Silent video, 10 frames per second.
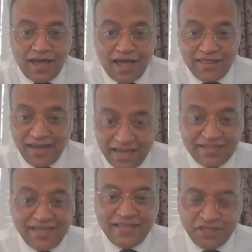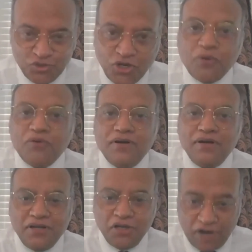And the next thing that you know,
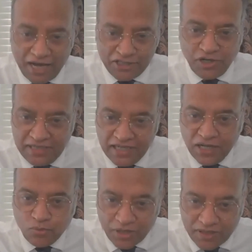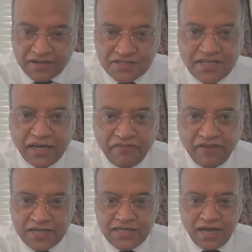you're actually dealing with their side
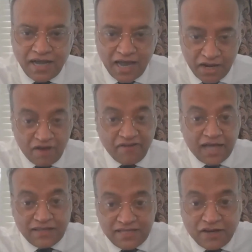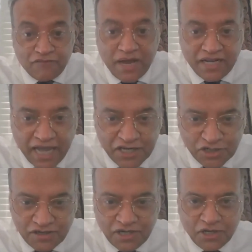effects. And you have another set of
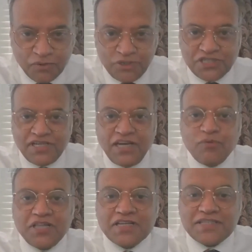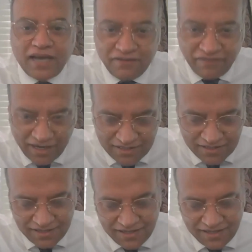medication which is dealing with their side effects.